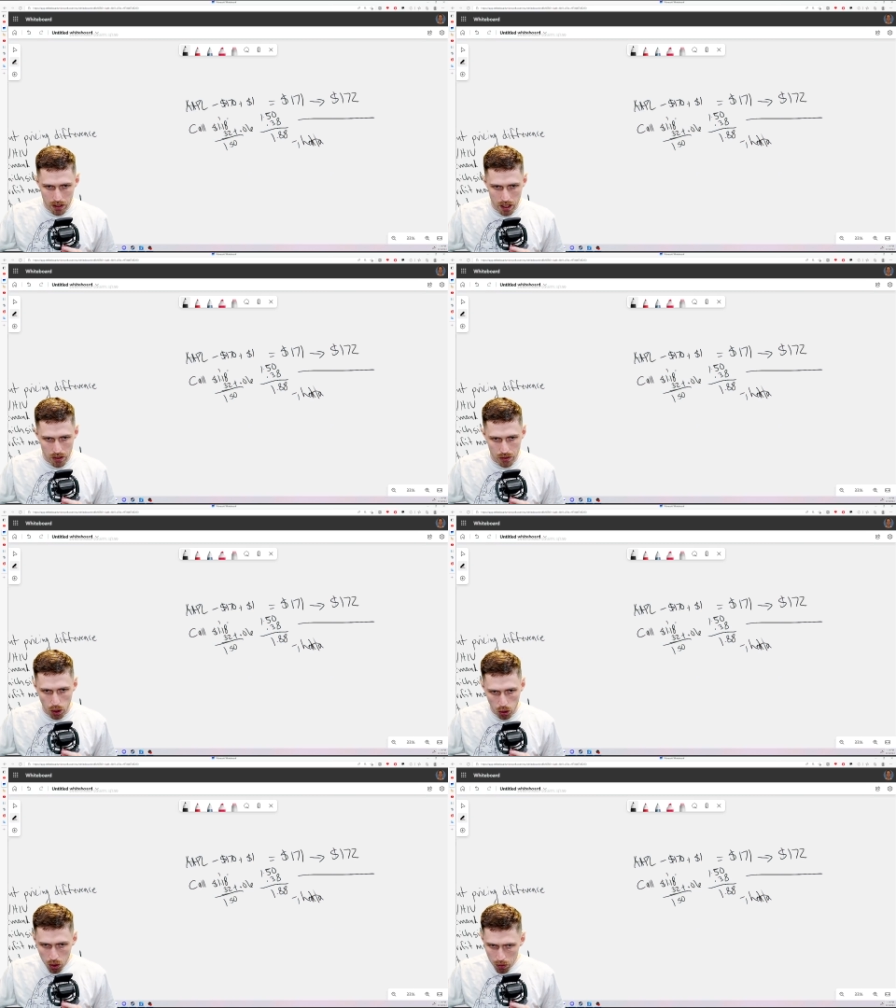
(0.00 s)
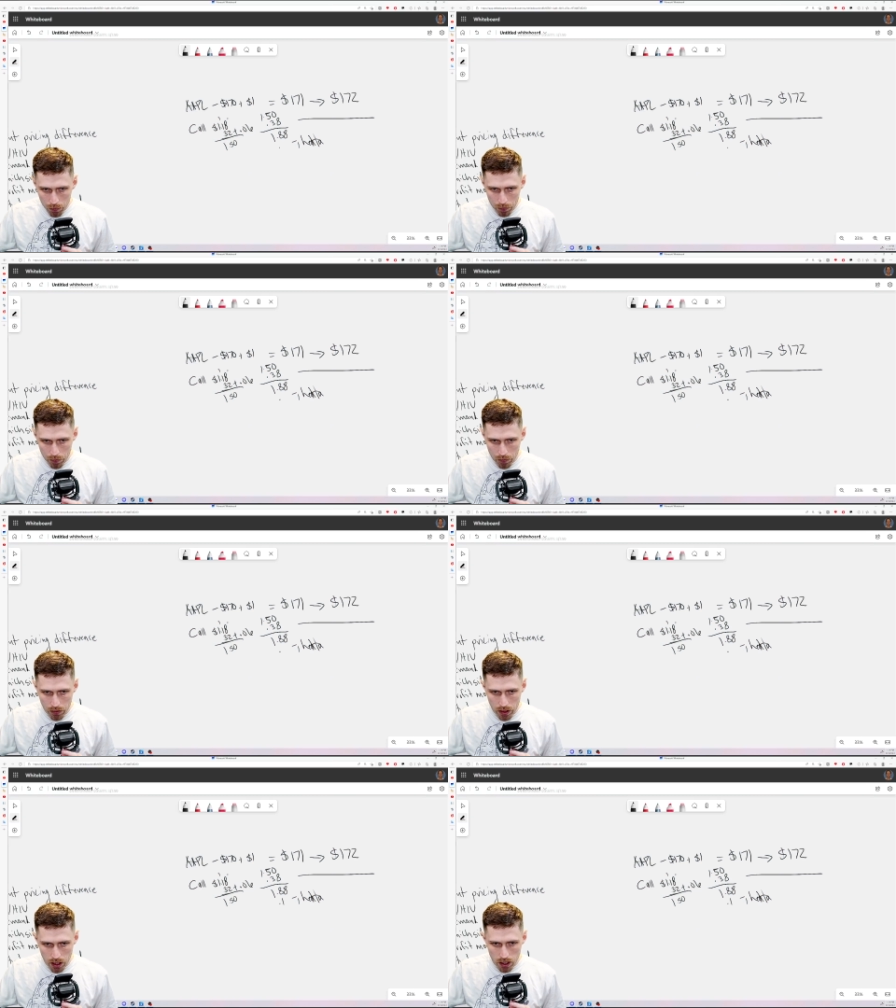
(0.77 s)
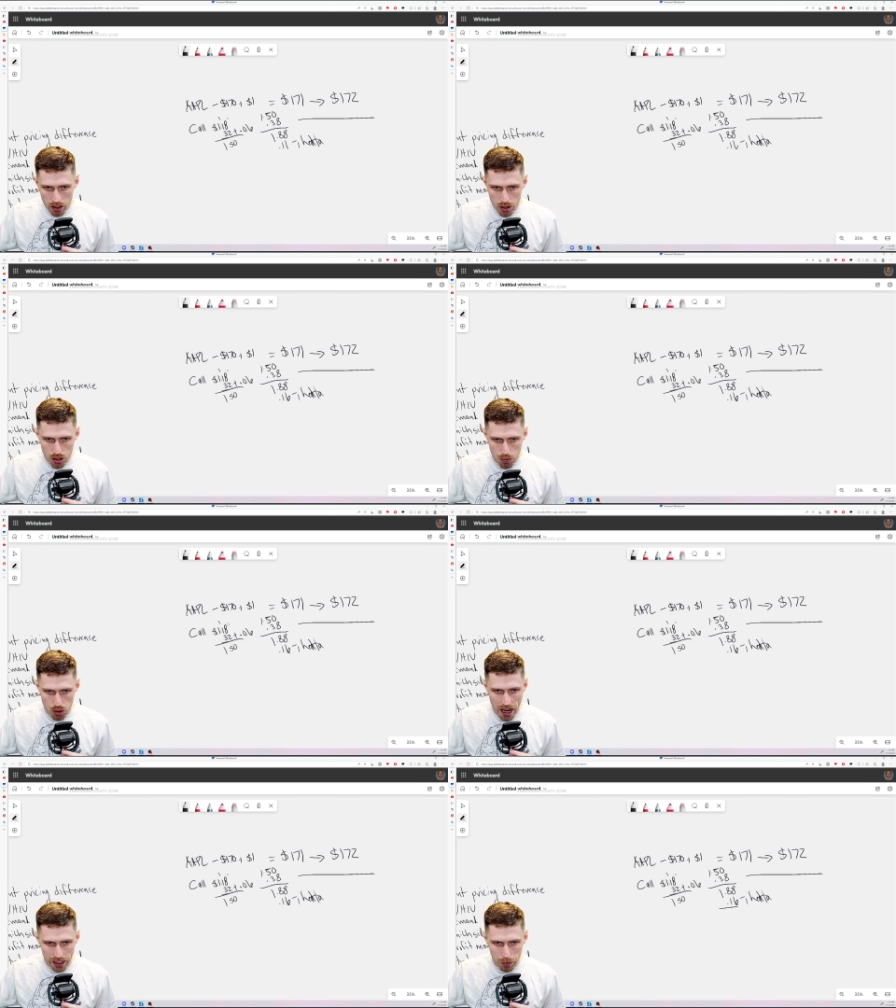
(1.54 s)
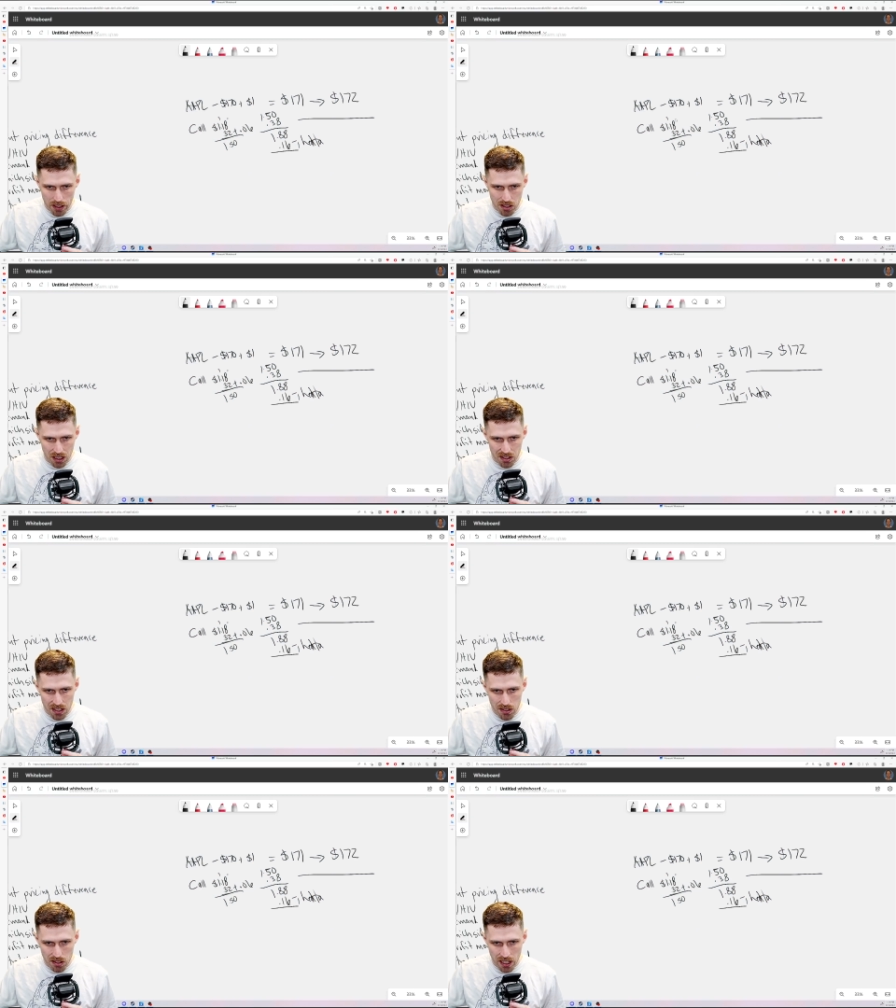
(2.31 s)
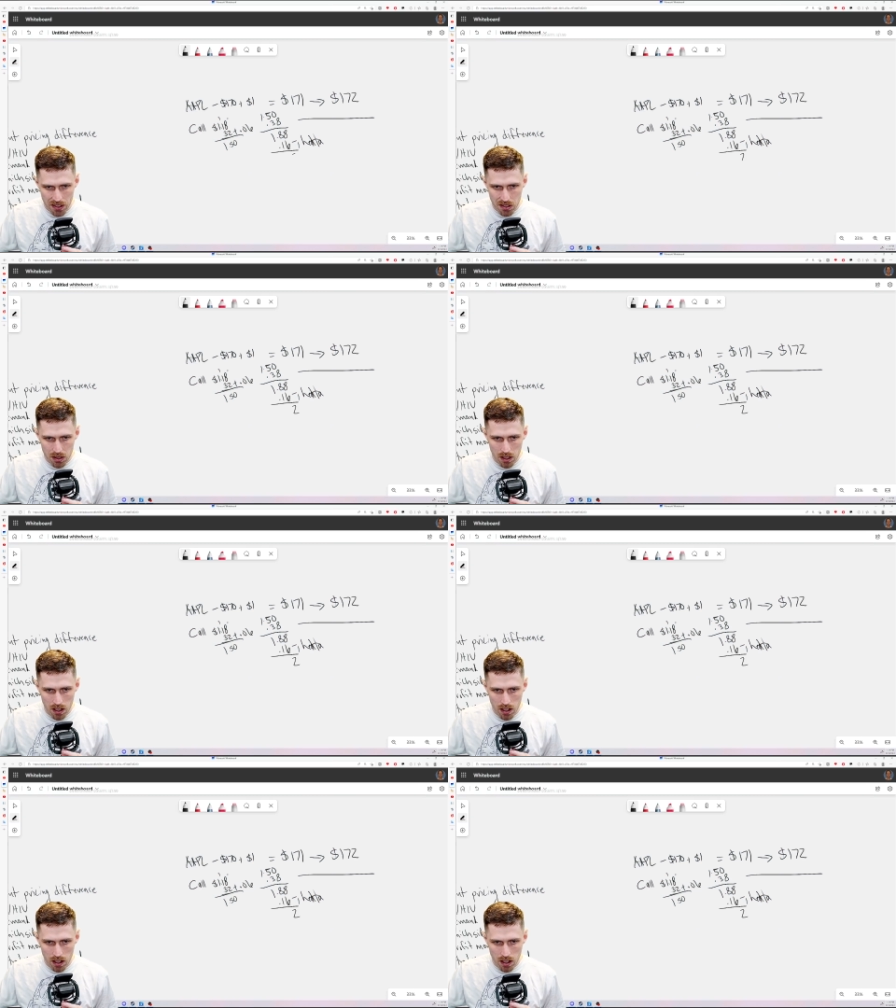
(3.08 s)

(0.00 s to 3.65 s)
in total. You subtract about 16 cents.